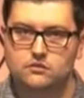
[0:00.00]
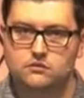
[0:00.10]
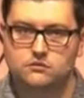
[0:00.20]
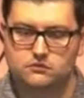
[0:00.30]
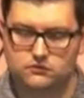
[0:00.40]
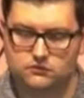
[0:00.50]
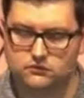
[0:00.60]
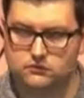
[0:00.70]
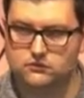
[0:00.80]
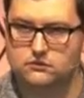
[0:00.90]

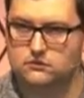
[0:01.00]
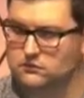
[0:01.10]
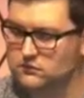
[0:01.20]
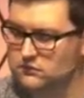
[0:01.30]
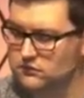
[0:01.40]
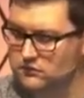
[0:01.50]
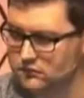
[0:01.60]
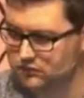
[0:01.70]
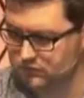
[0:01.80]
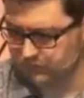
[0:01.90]

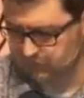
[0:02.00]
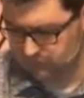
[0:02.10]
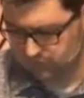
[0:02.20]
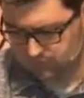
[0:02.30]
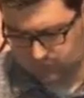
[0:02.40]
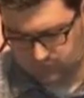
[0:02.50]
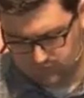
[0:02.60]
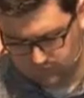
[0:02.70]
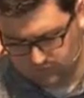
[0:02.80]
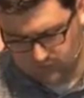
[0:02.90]

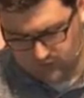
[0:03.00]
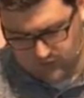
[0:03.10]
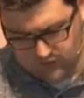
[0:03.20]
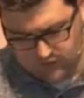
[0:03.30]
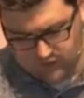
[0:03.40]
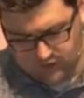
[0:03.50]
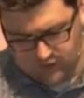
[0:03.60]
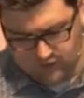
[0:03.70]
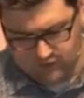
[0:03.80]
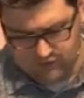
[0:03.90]

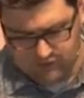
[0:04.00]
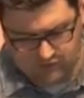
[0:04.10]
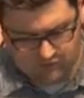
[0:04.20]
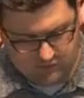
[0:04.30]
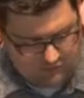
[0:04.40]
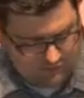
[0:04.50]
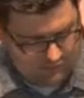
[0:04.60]
[no speech]